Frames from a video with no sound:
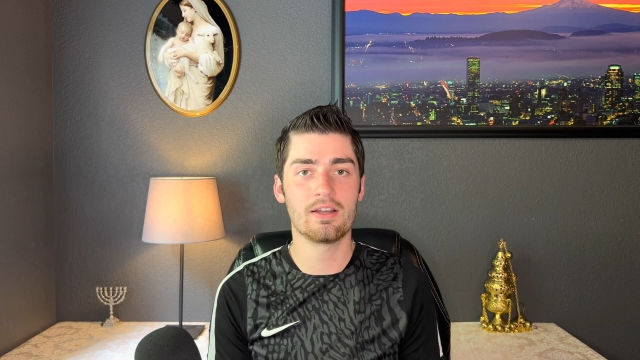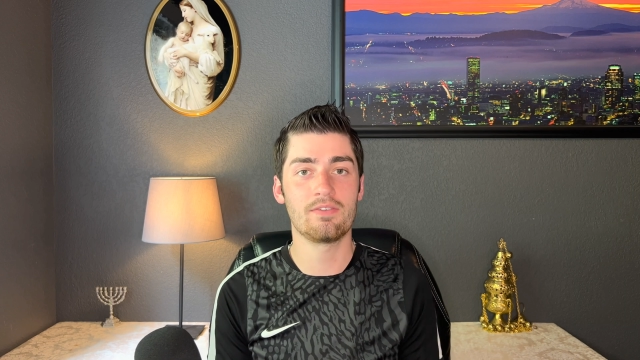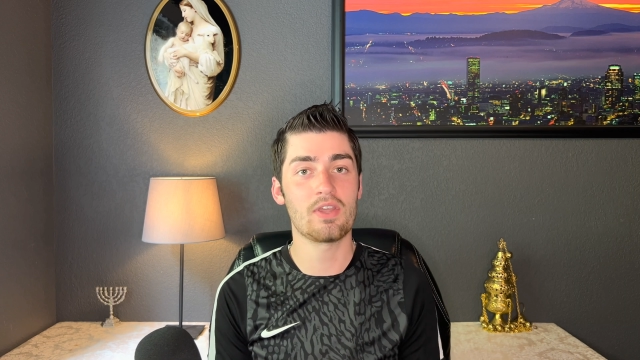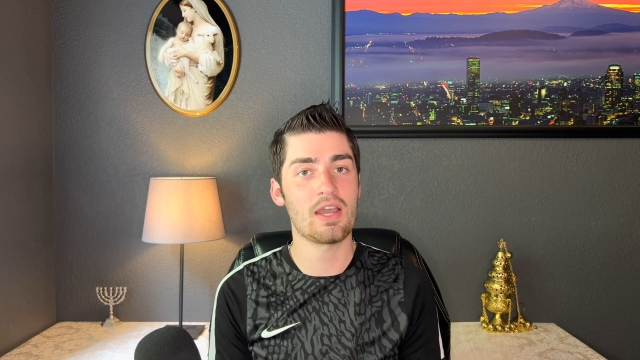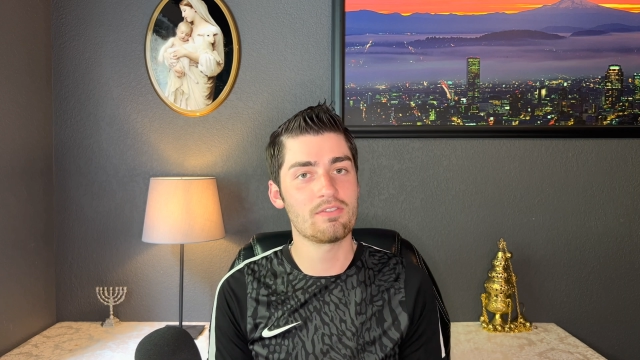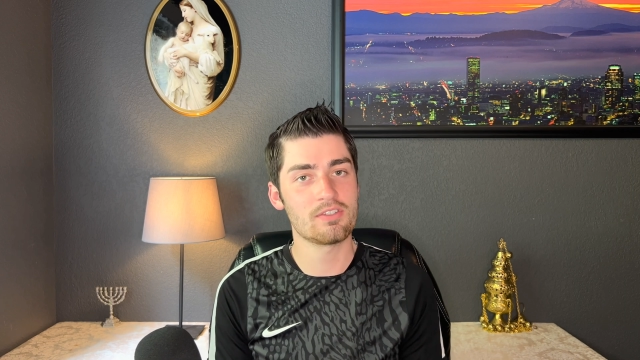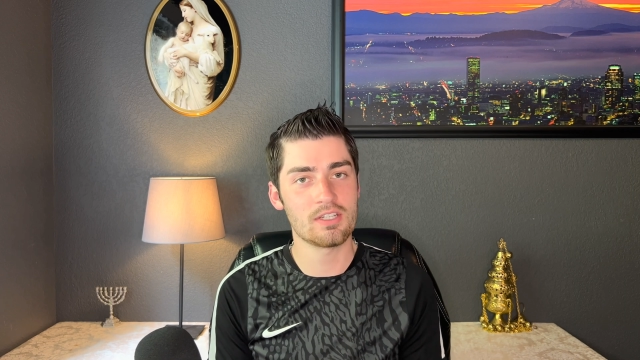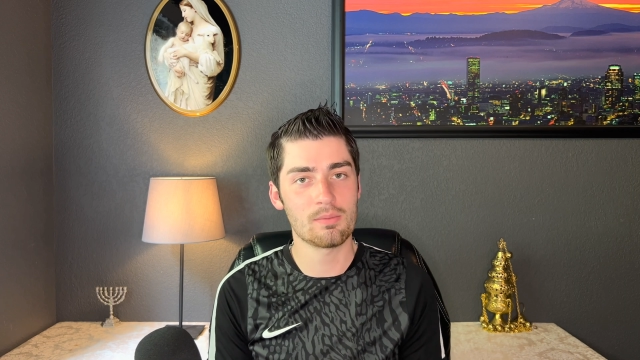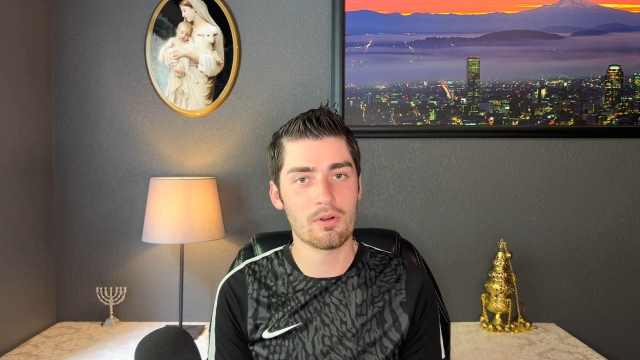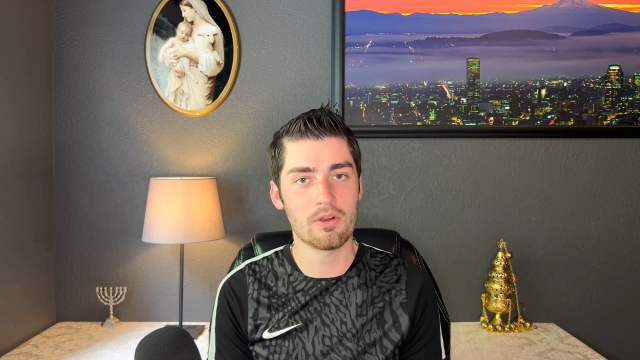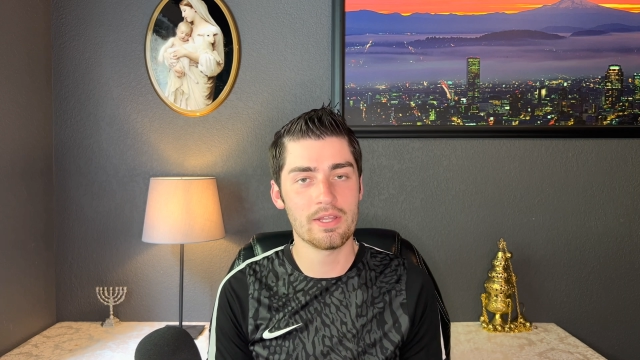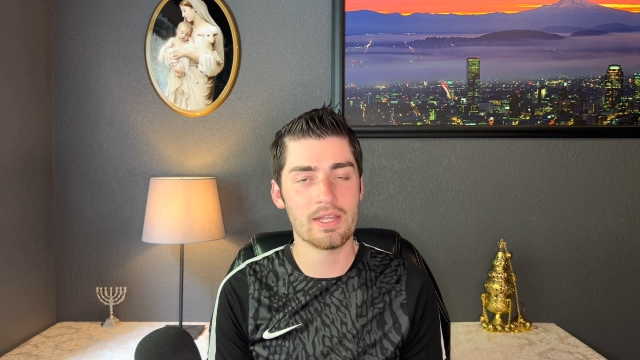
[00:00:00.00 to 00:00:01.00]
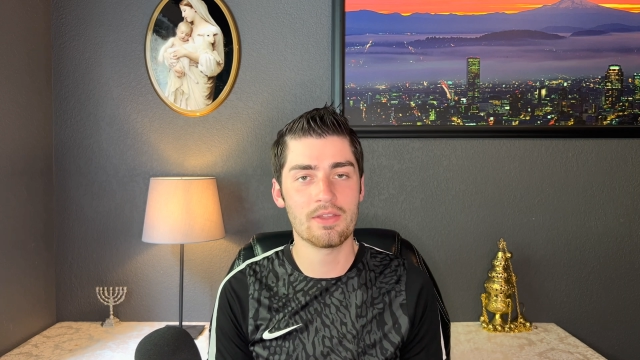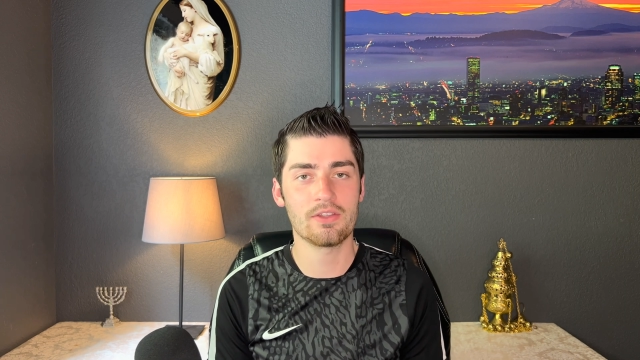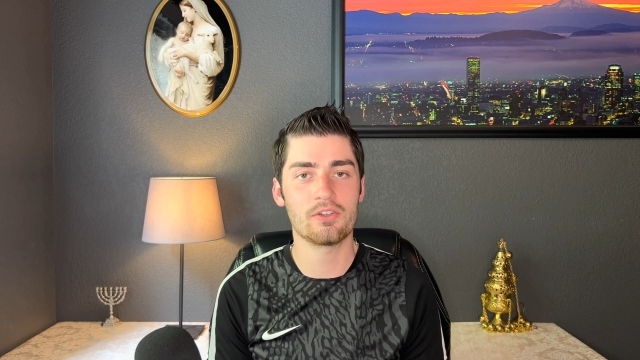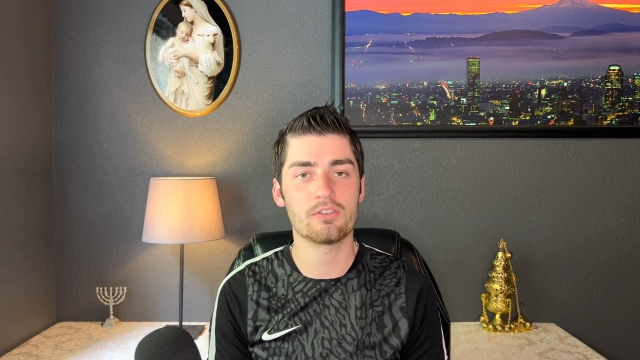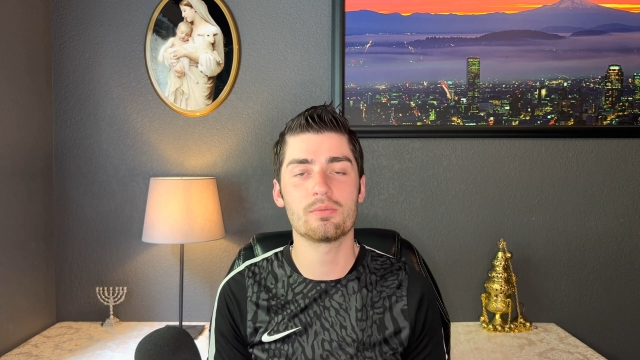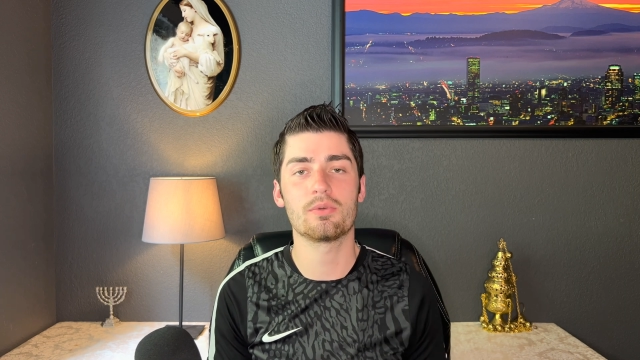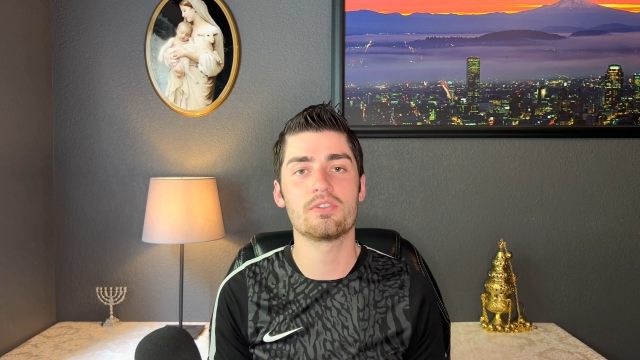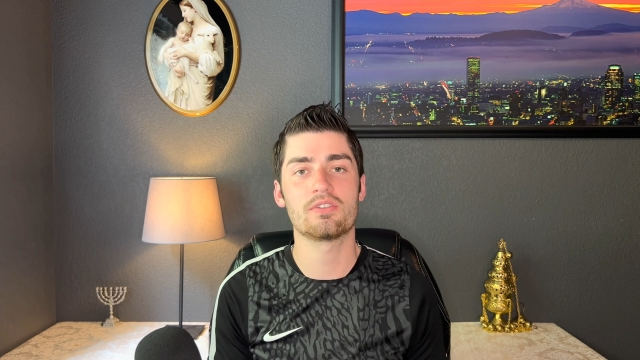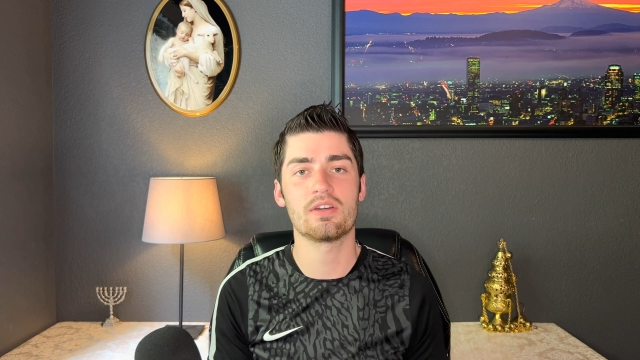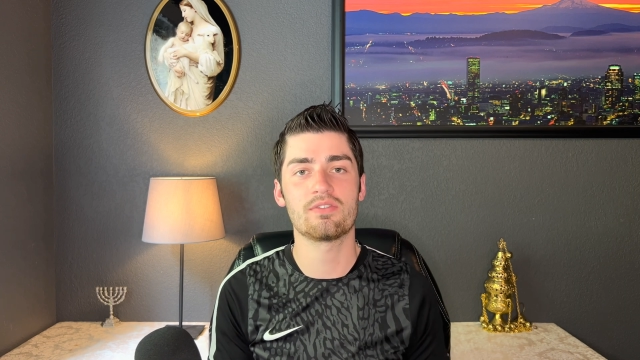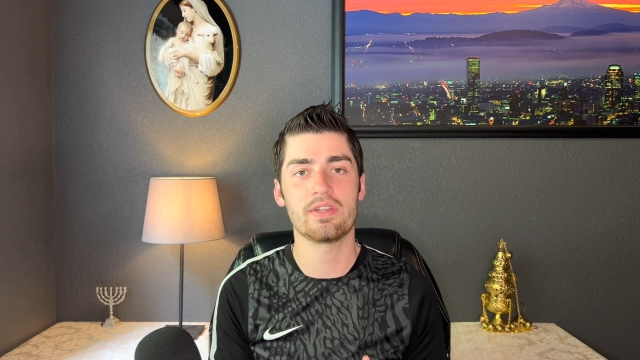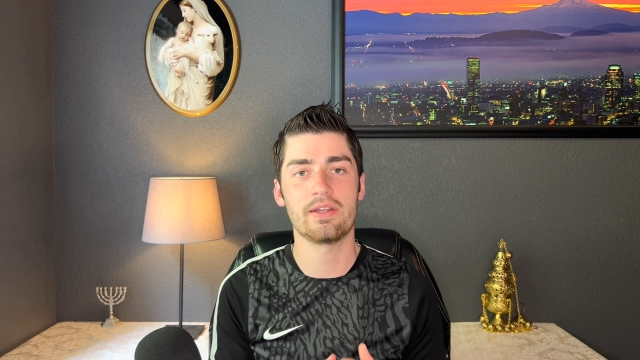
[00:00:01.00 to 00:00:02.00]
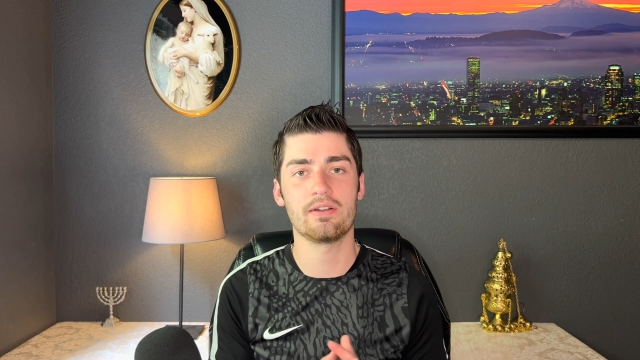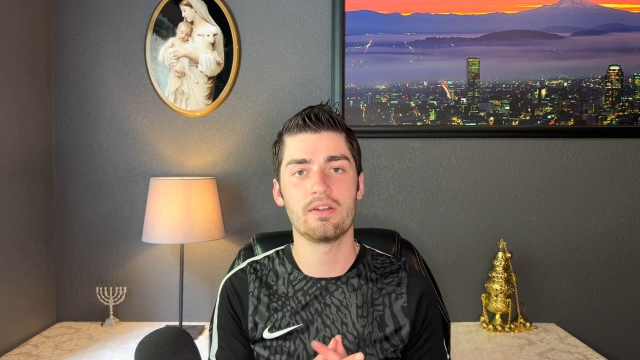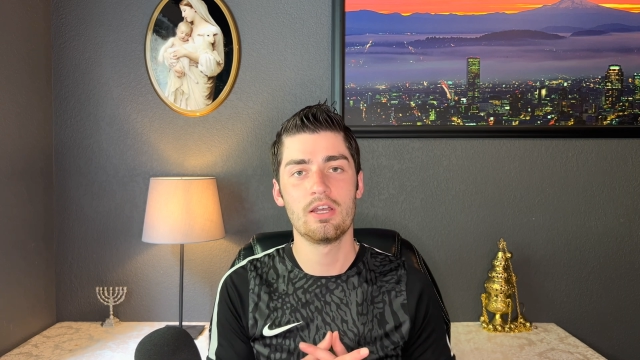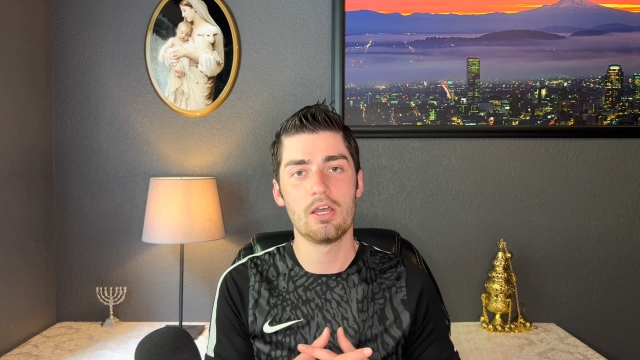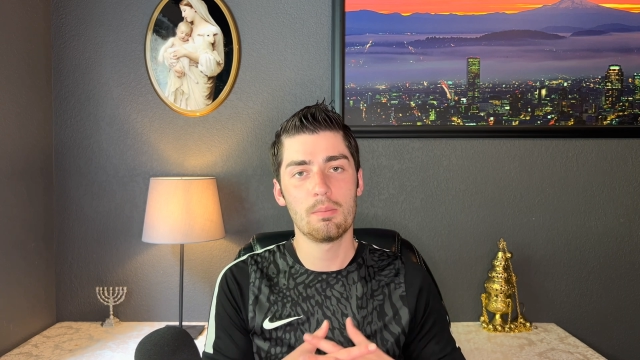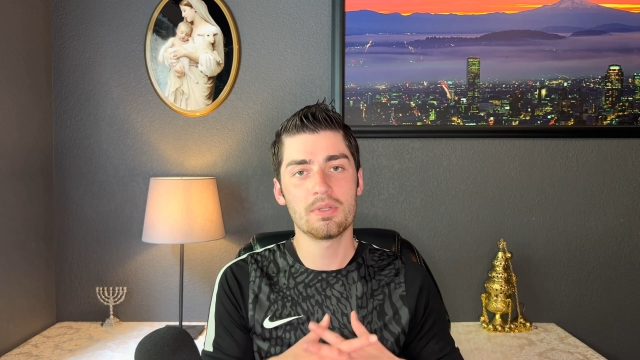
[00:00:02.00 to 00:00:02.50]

If you haven't seen them already, I think there's some good stuff in there.